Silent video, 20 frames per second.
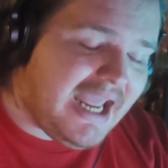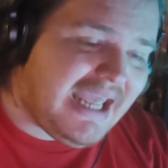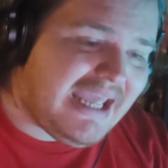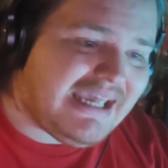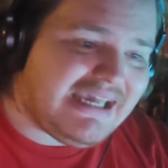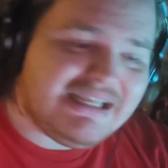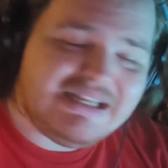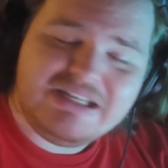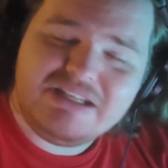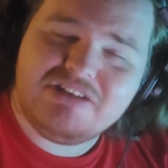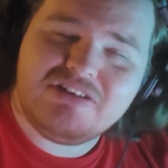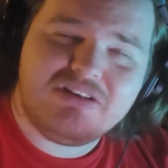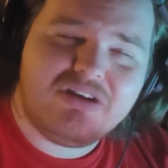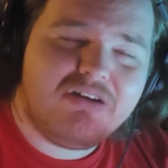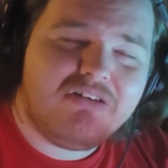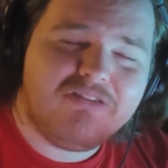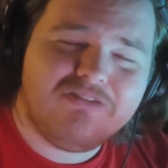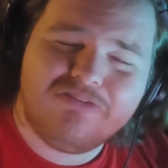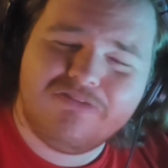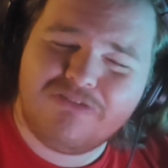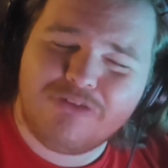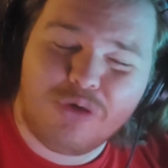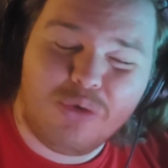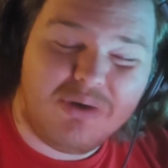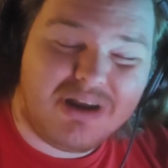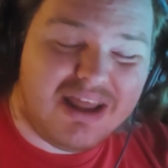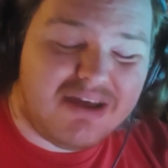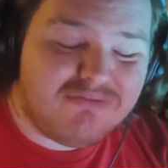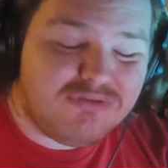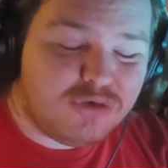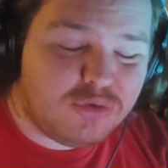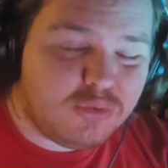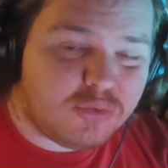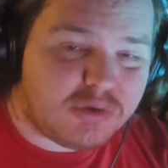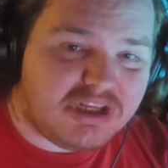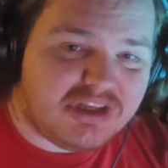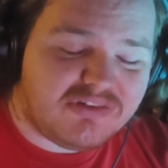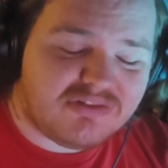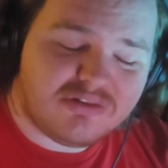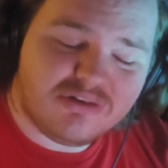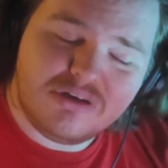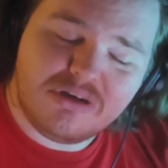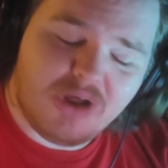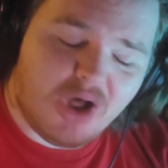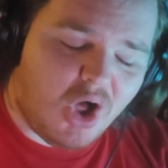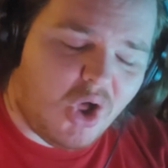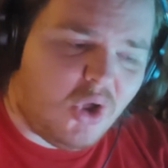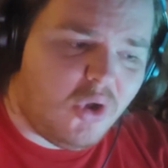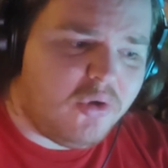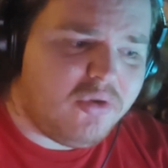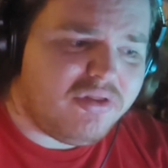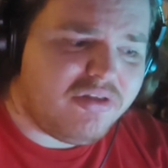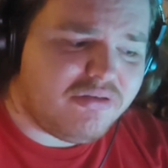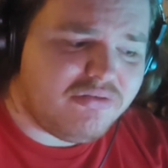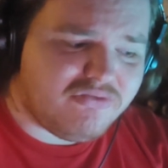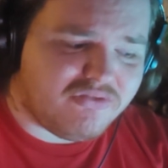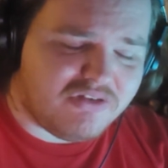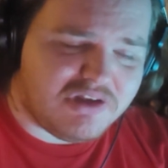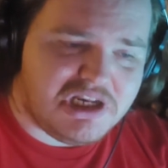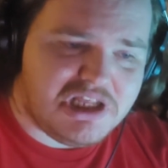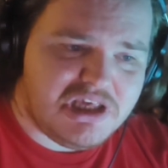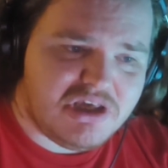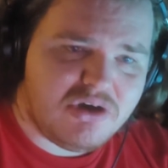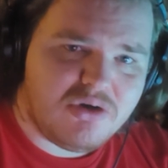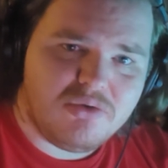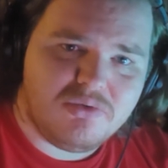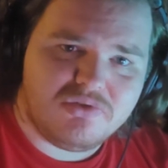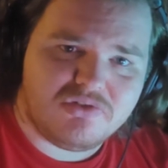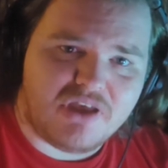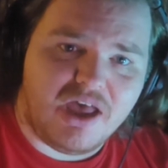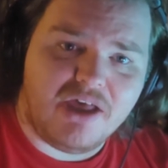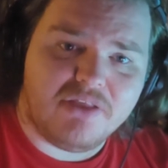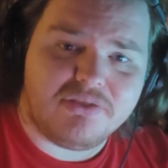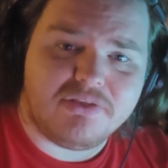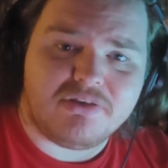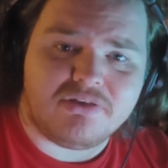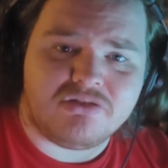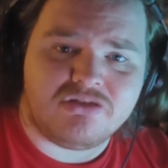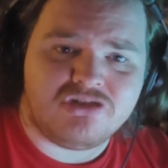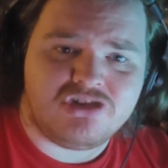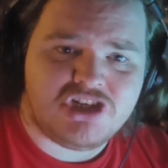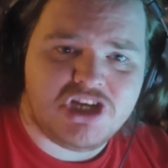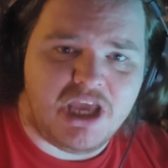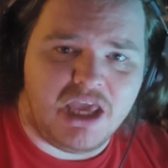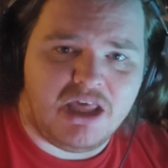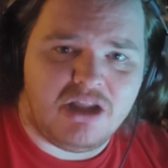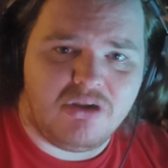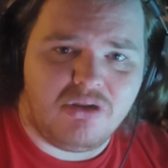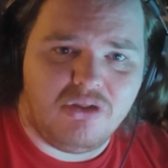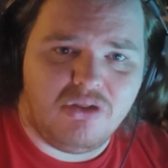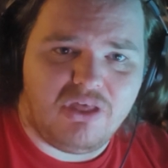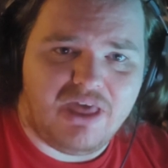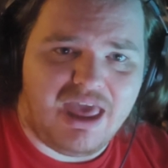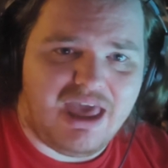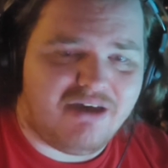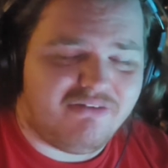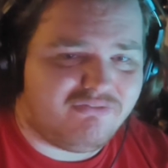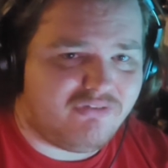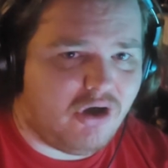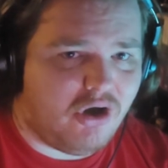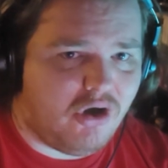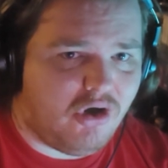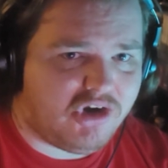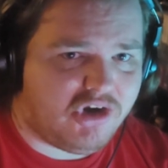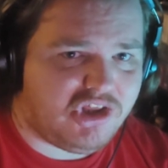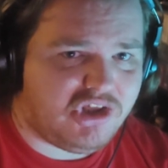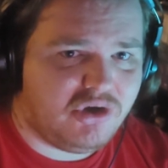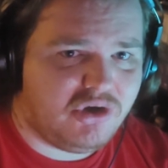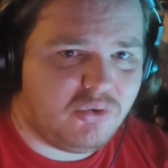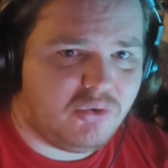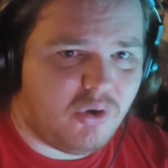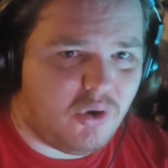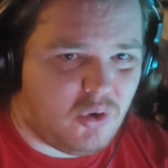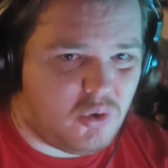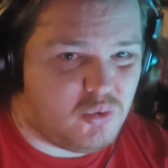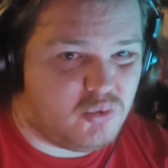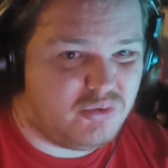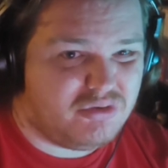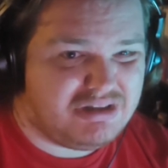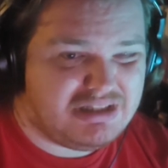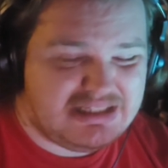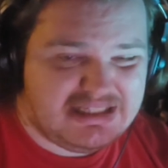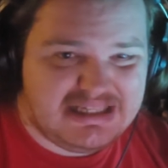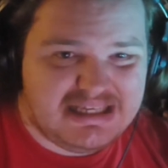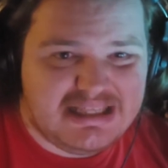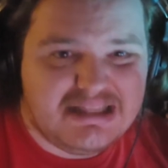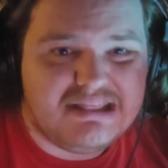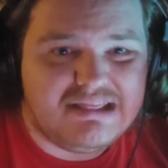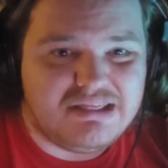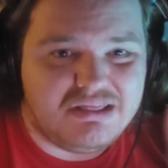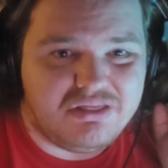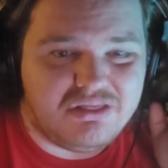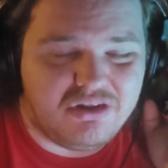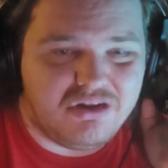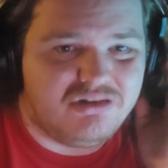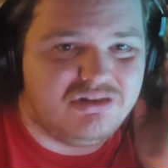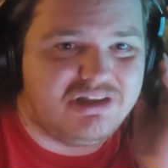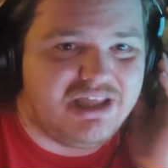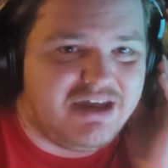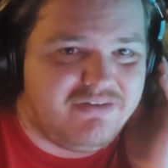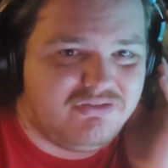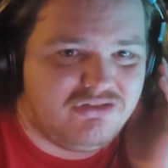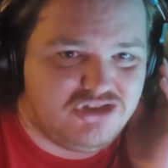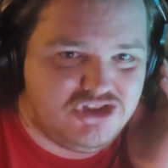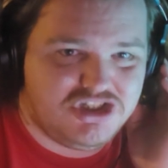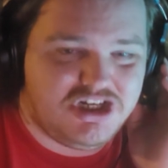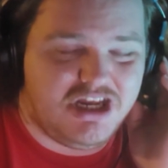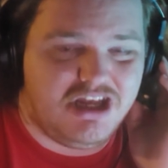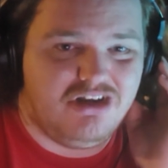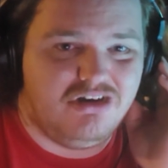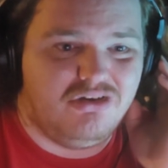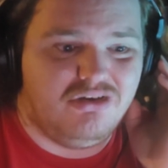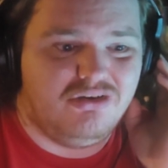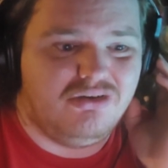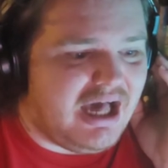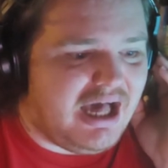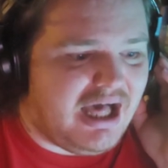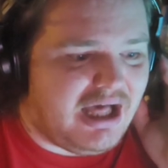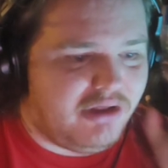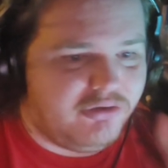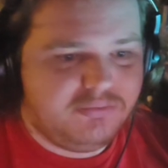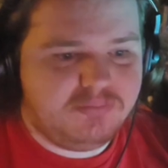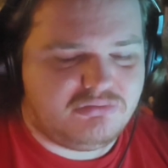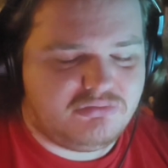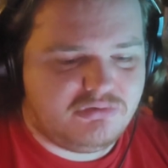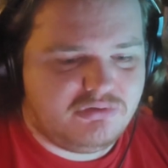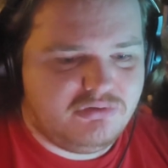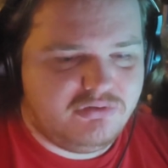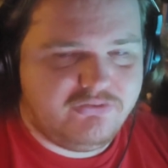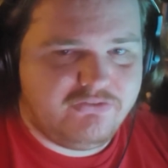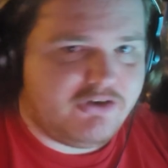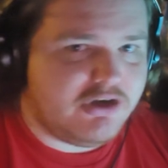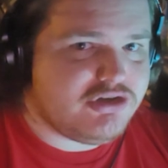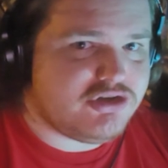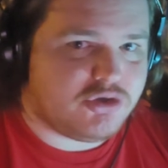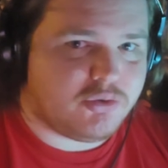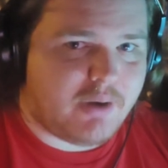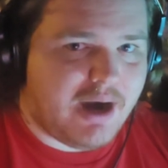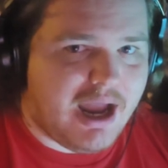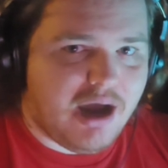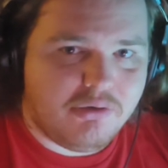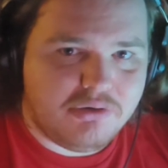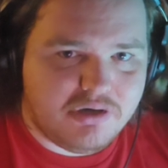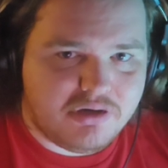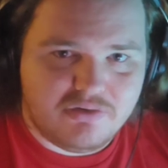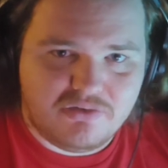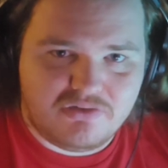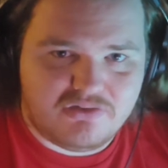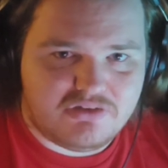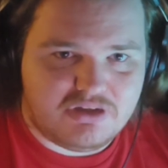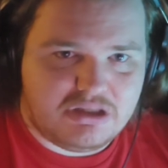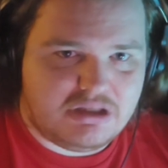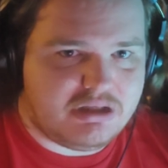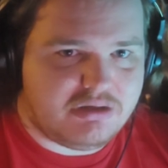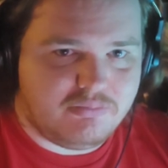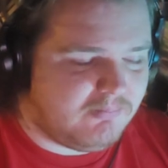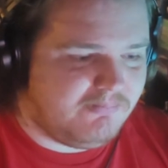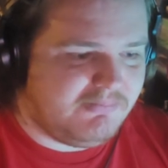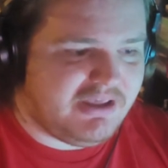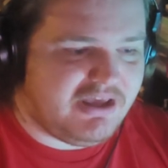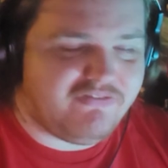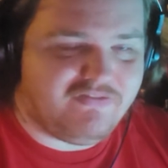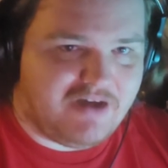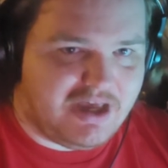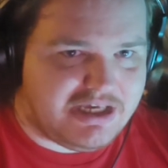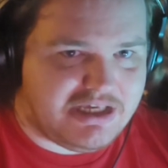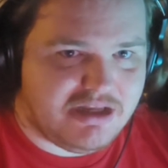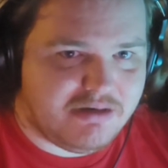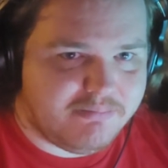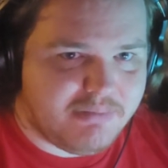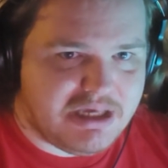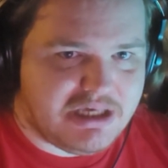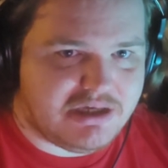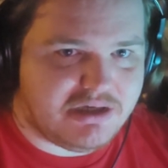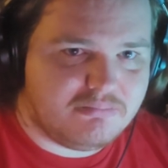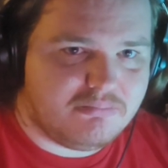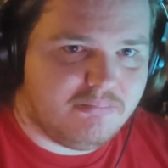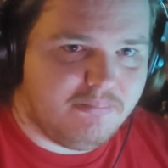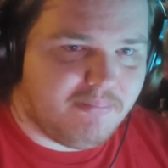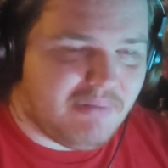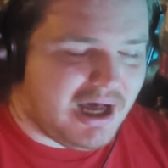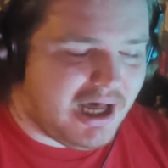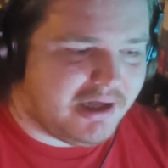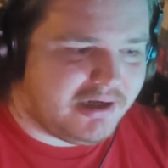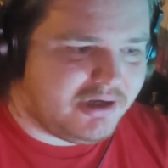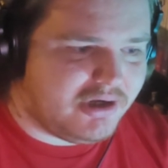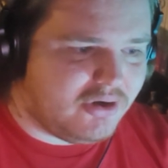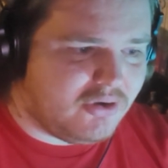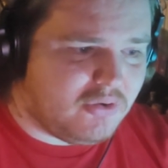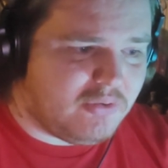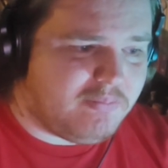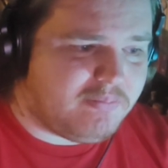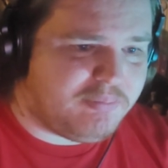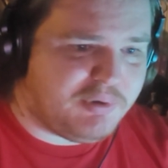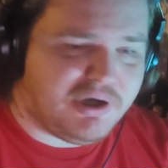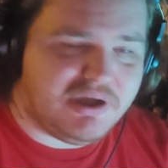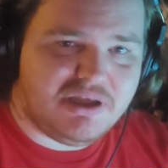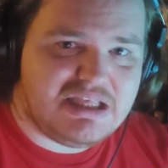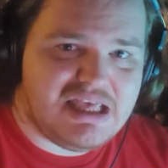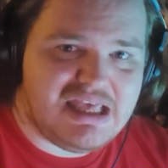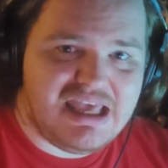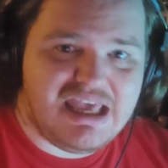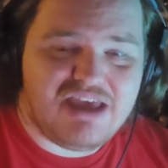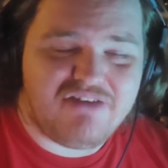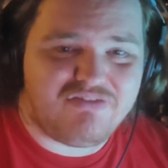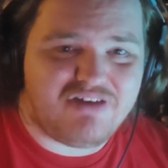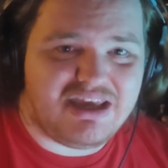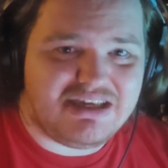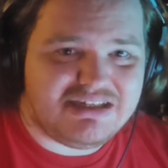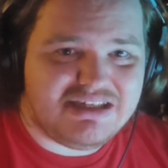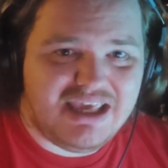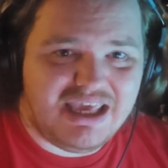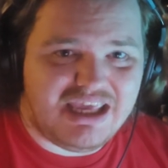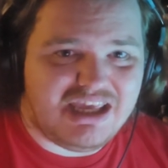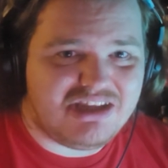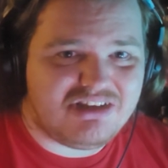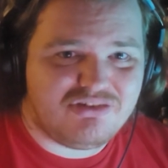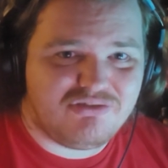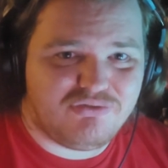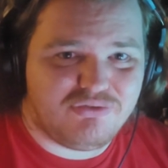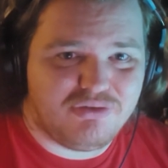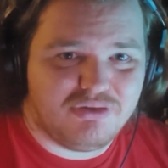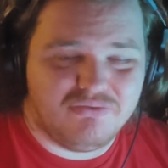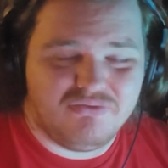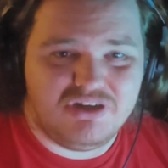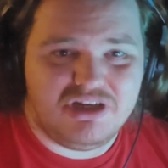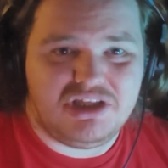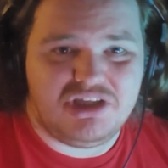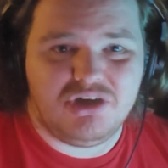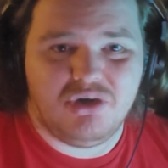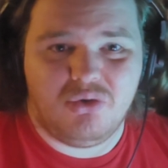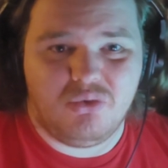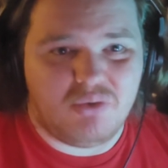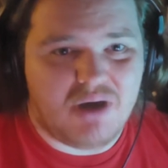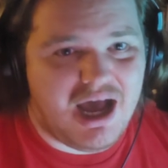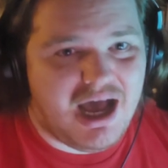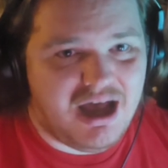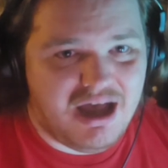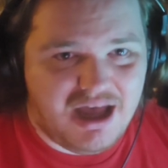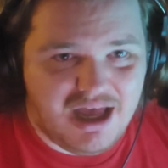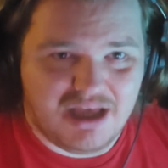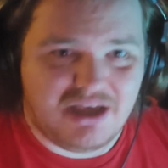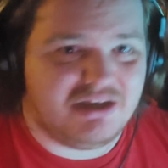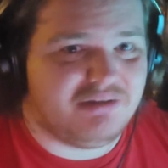And for whatever reason, all the videos on this channel have audio only in the left channel. I'll fudge around and see if I can make it mono, but if I can't for the video, I